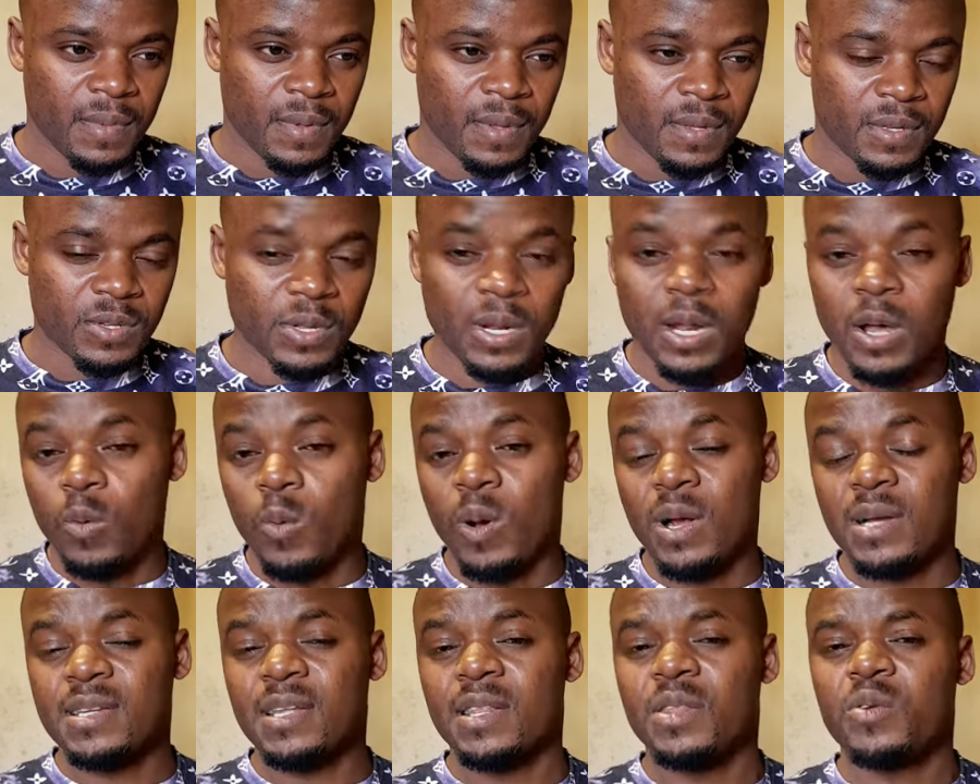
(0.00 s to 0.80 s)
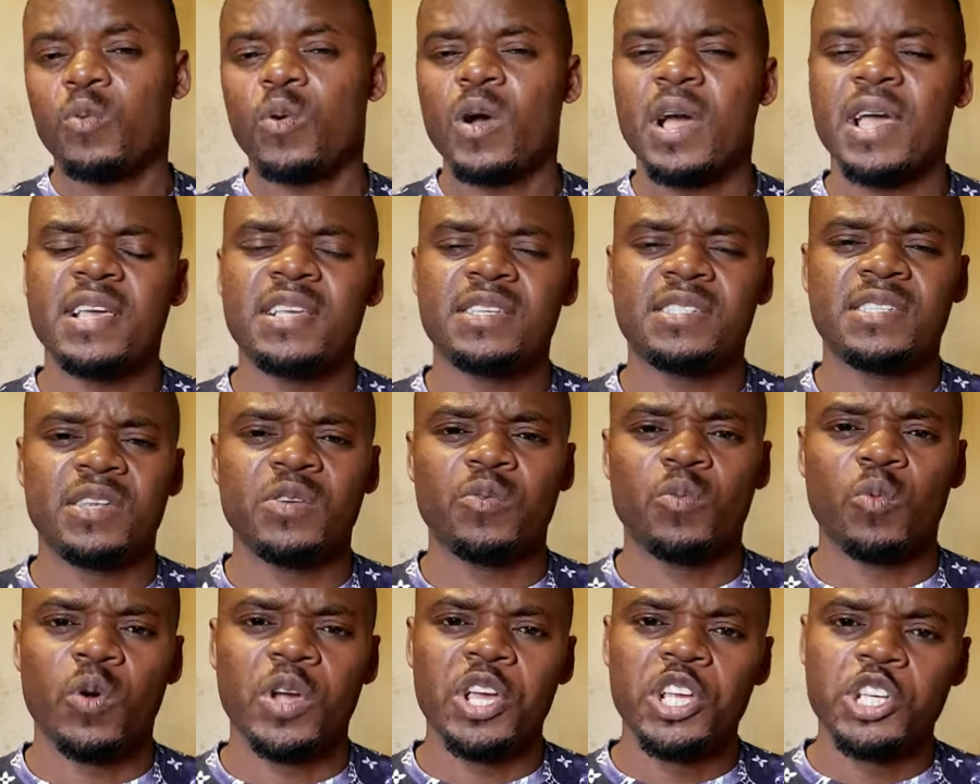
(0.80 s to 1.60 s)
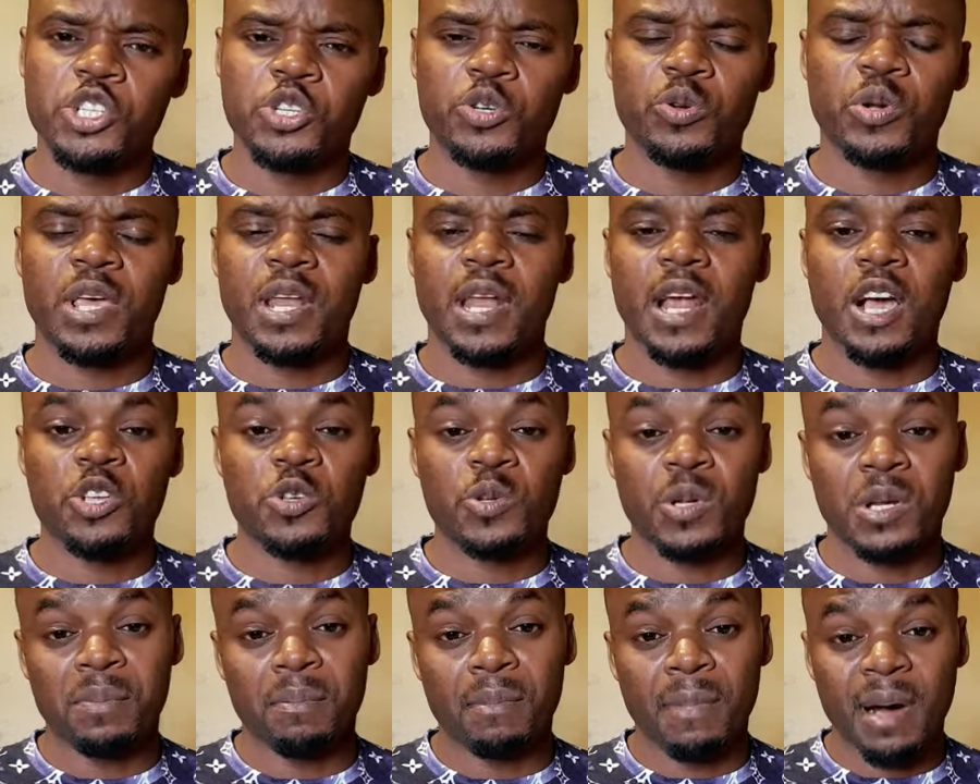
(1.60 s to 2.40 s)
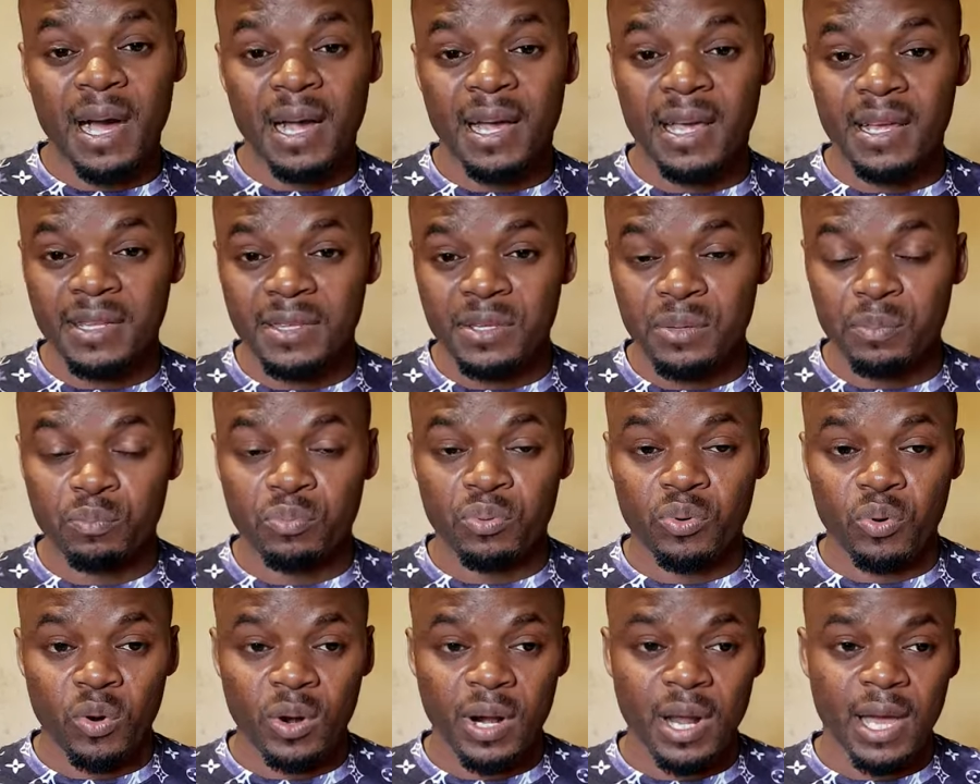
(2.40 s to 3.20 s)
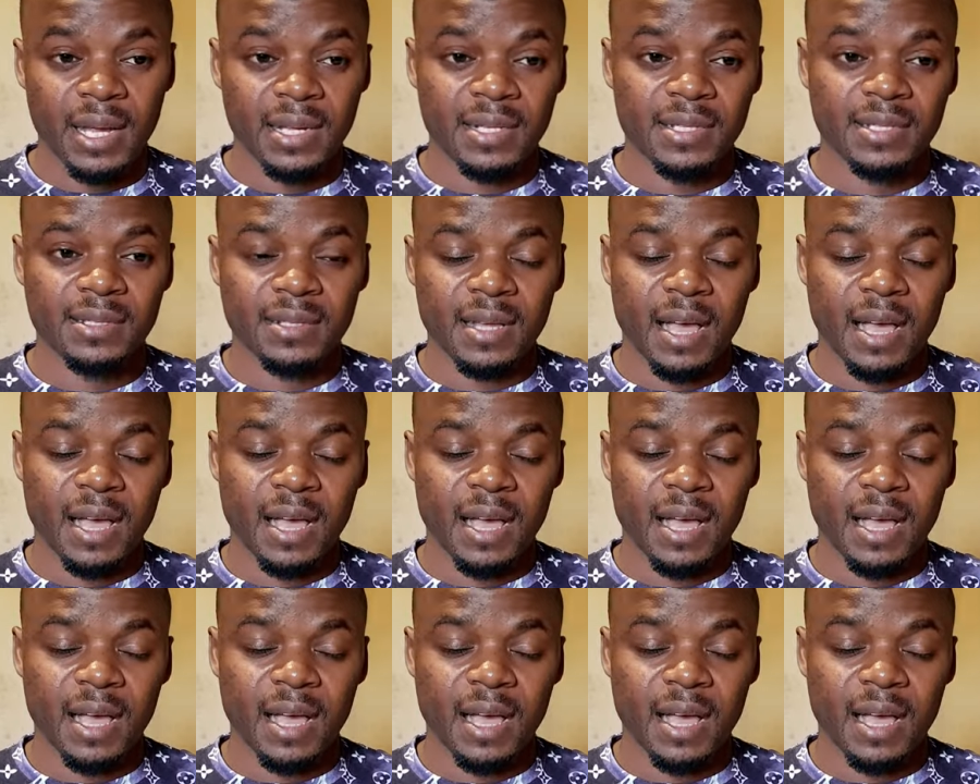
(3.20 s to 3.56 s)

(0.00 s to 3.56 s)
So now, what are the ways in which you can actually market the products?